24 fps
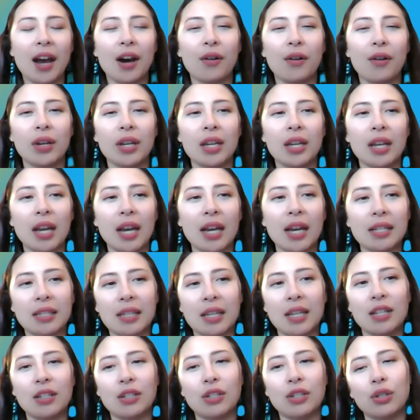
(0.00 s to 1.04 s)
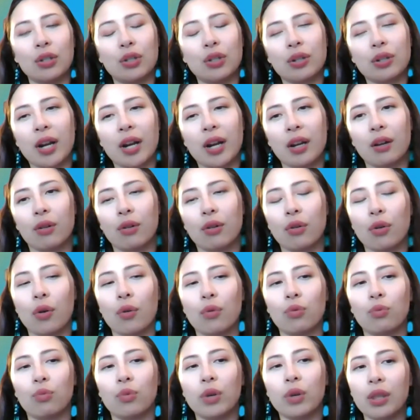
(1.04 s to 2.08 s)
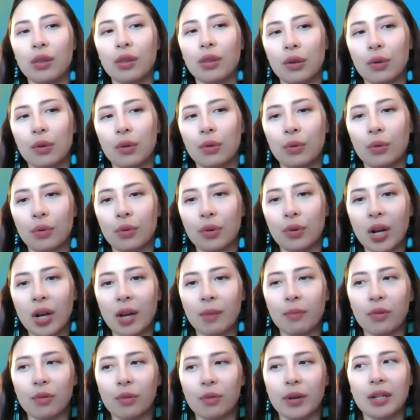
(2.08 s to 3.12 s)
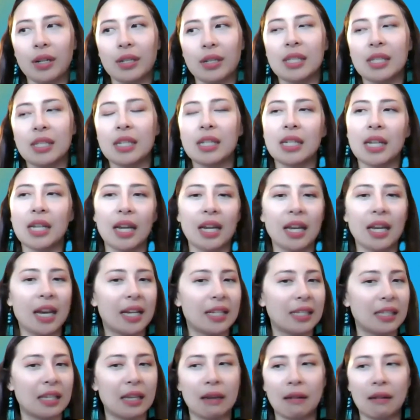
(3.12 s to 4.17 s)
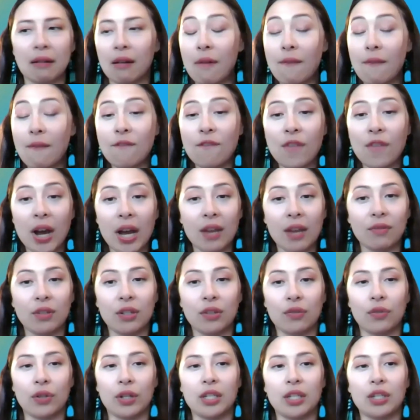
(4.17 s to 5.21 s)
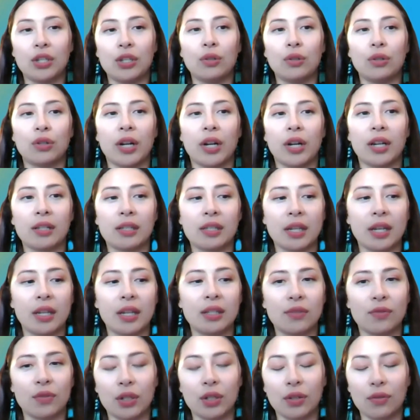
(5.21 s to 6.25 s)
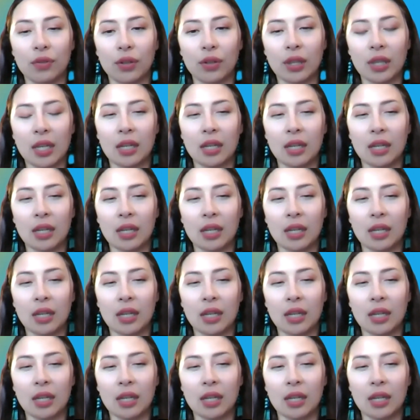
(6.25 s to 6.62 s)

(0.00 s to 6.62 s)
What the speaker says: how has IssueTrack grown with you? I'm aware SeaTec has like 5 different IssueTrack sites for different